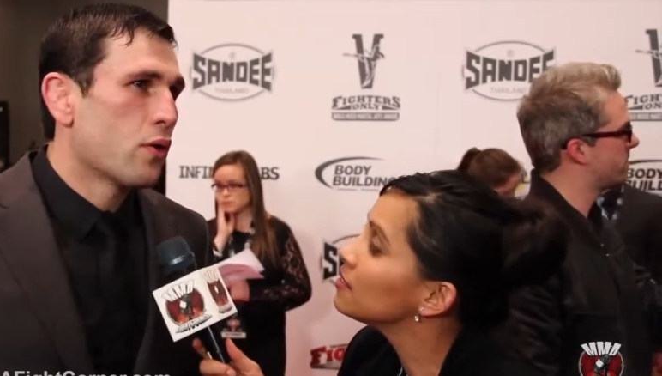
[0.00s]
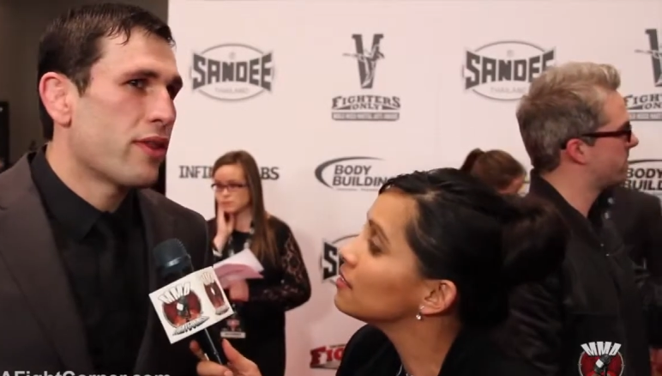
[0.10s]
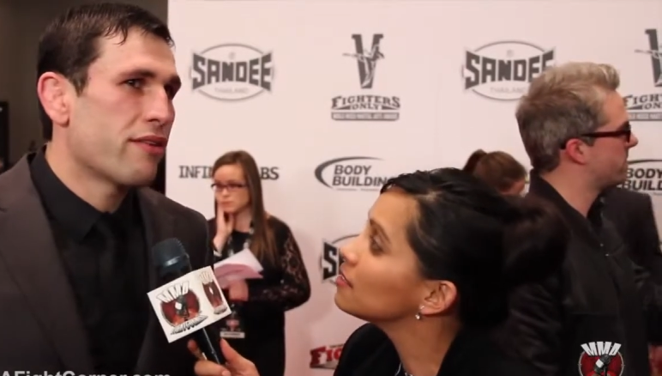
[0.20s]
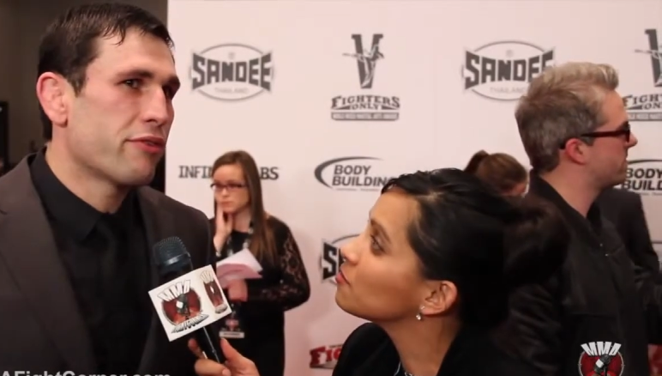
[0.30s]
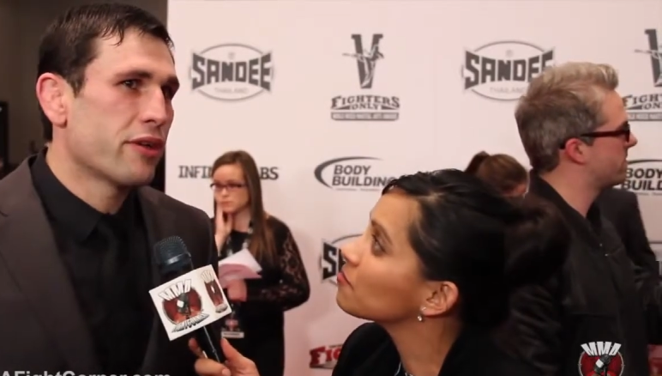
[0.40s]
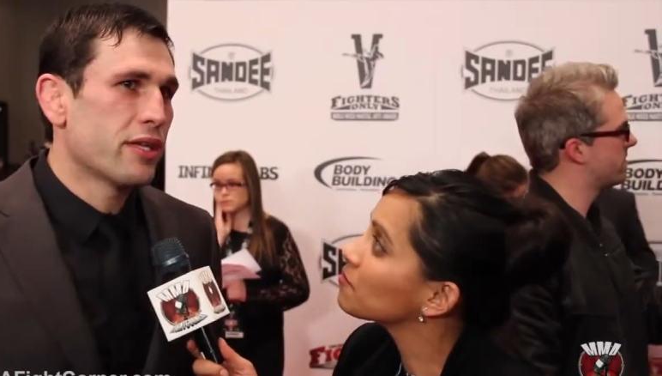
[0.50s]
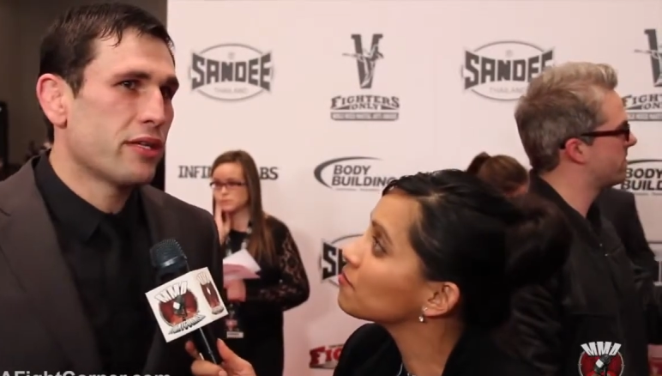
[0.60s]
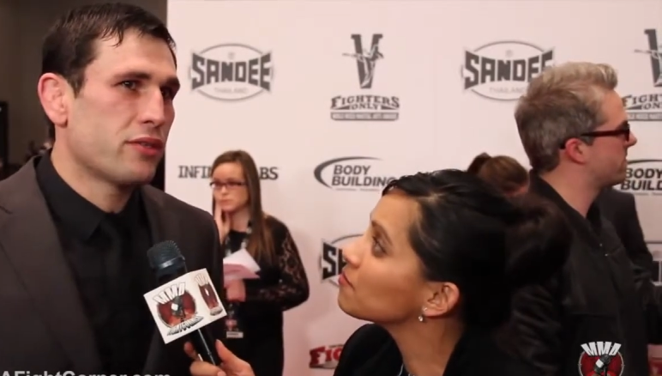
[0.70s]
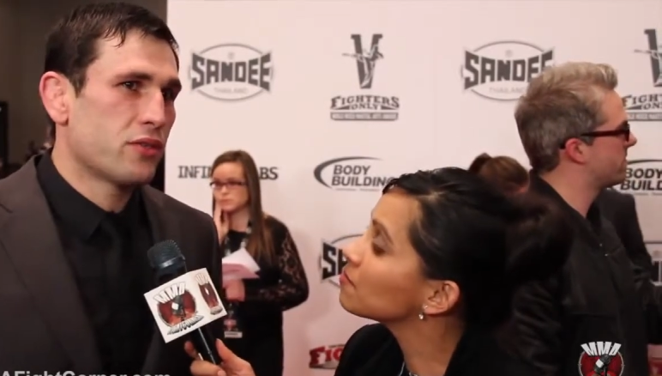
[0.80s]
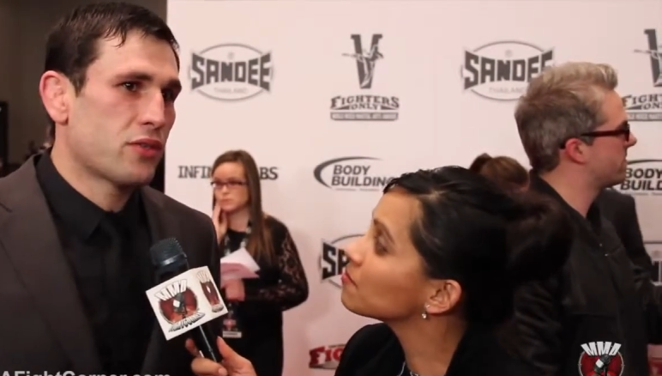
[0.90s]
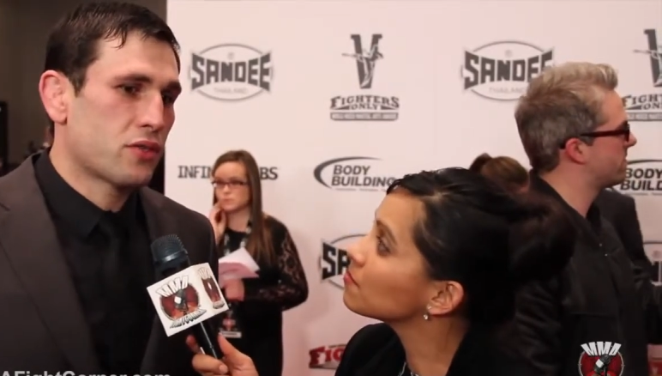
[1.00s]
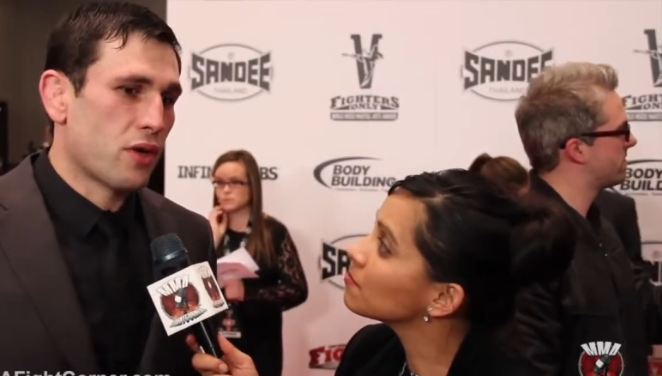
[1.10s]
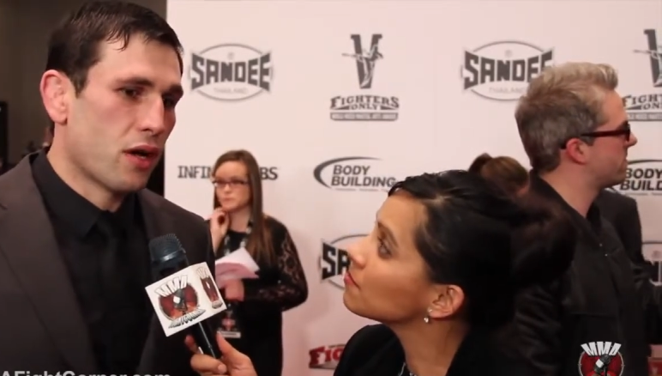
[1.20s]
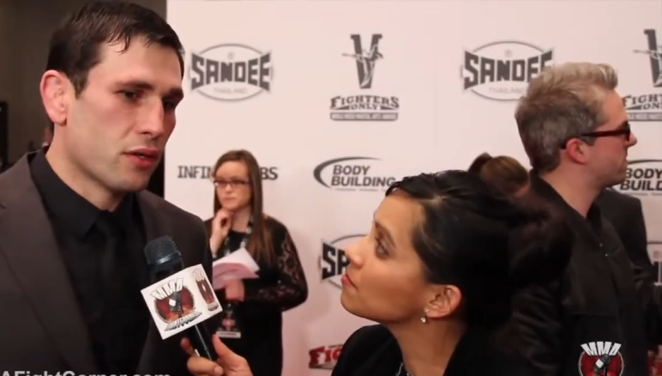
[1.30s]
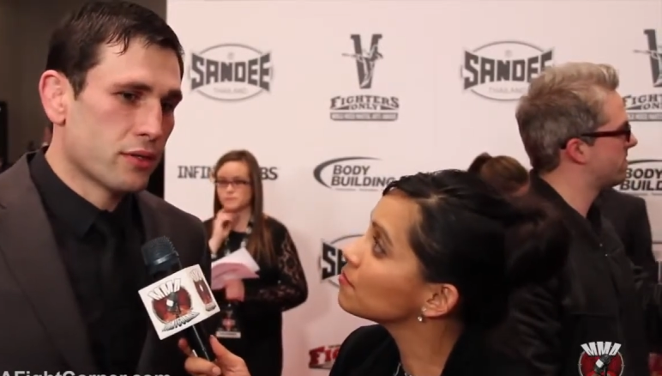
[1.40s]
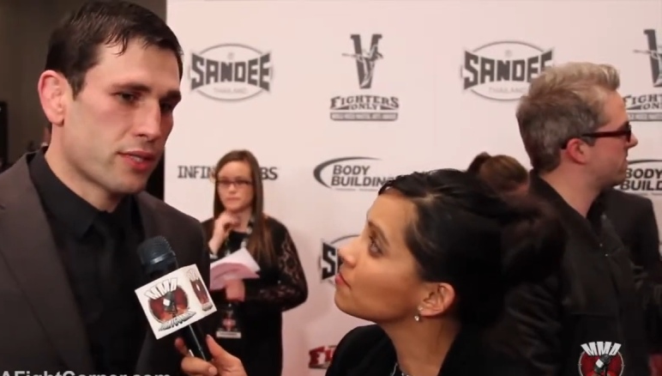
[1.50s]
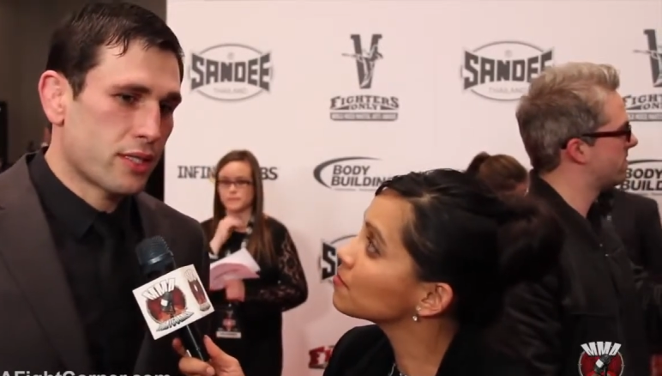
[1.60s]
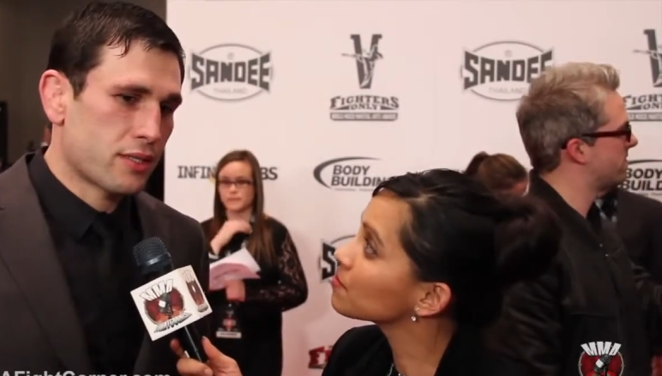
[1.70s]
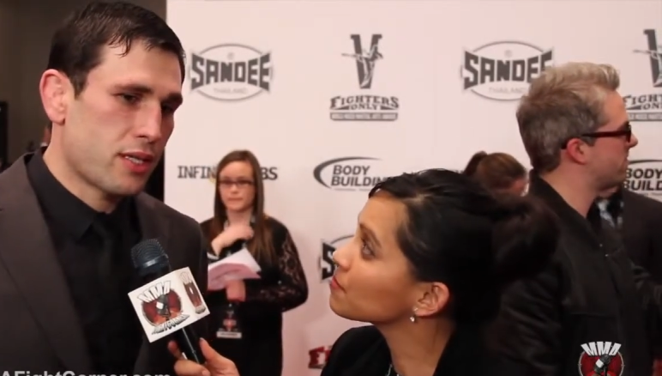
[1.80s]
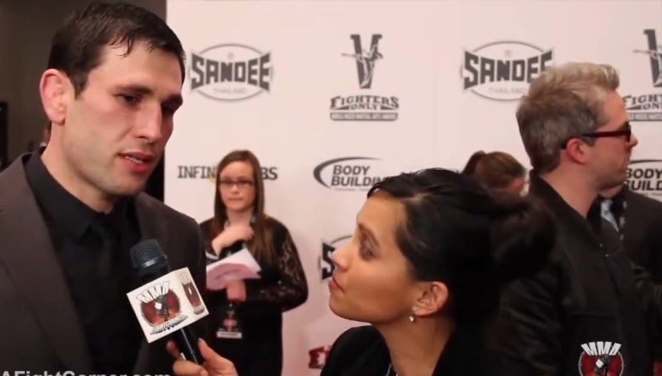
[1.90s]
Speaker 1: They've really struggled
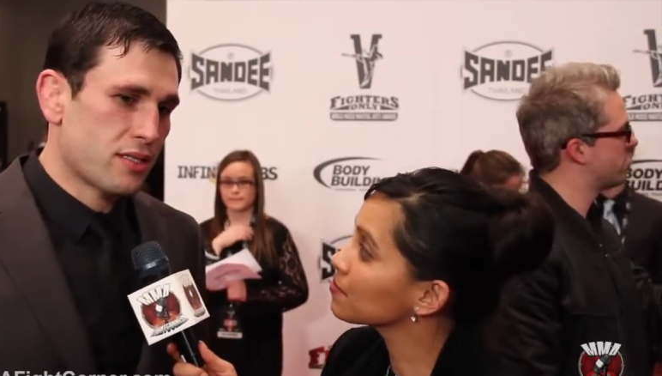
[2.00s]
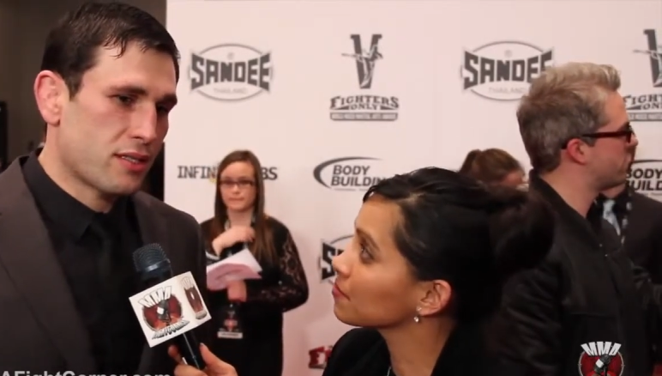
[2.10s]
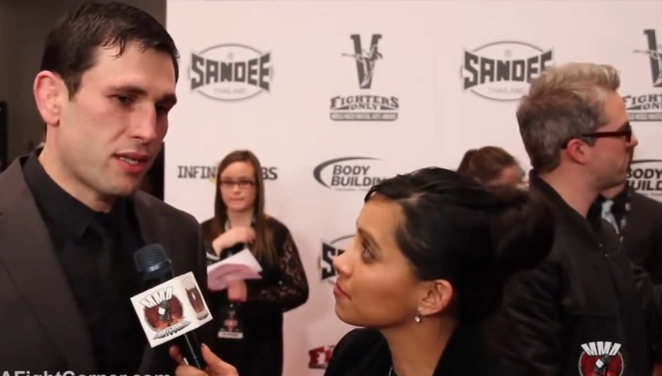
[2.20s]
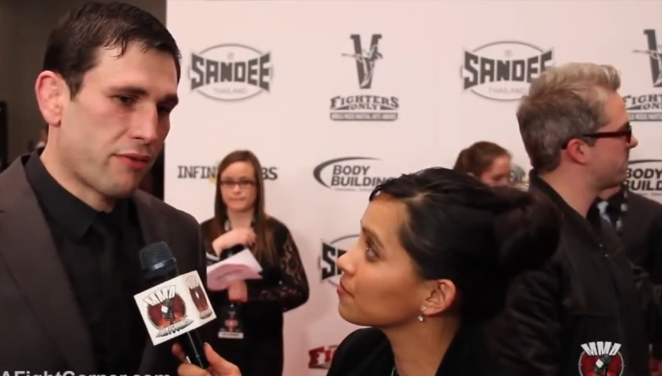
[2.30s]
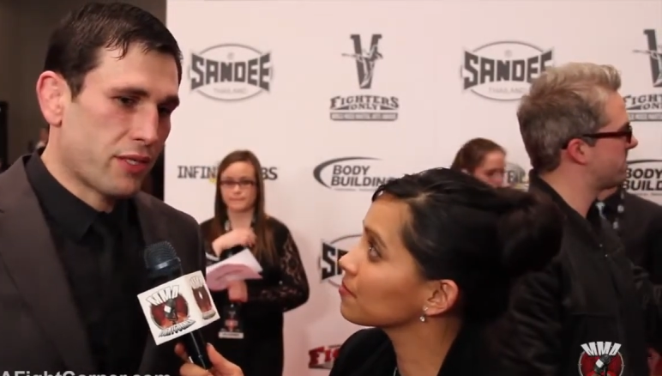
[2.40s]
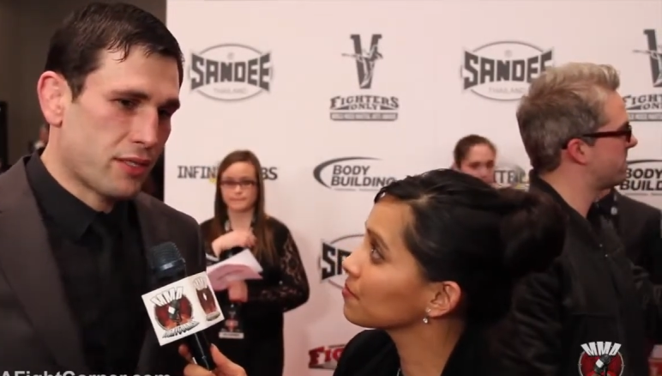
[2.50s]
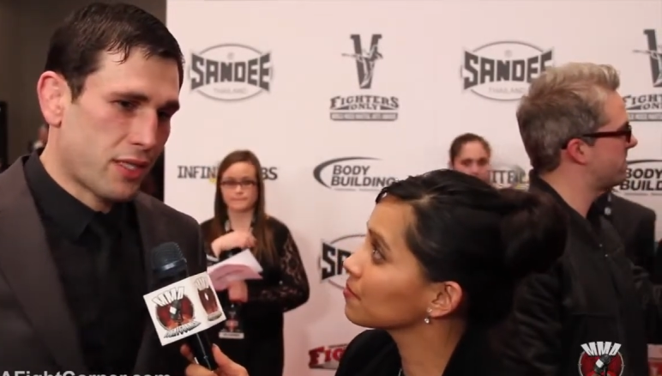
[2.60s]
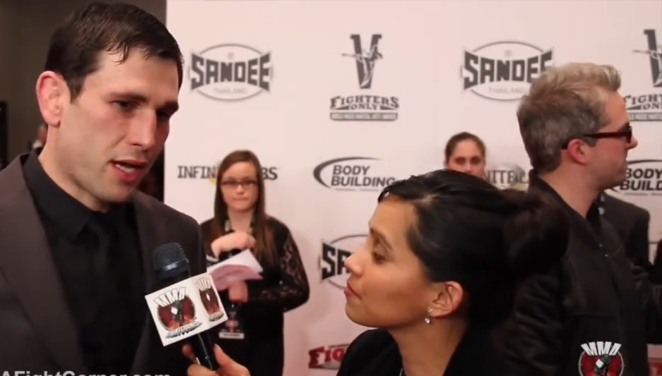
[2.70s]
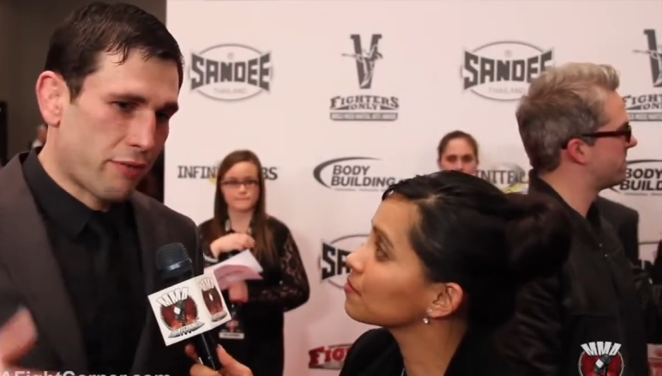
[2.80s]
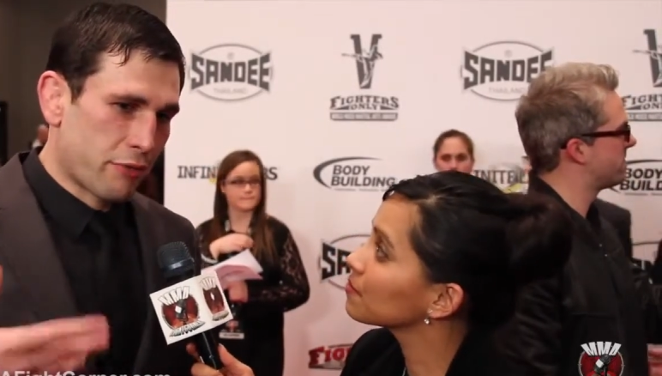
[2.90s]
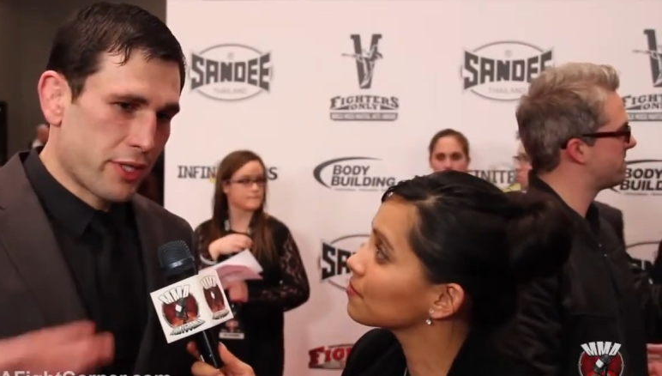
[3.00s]
since season seven to kind of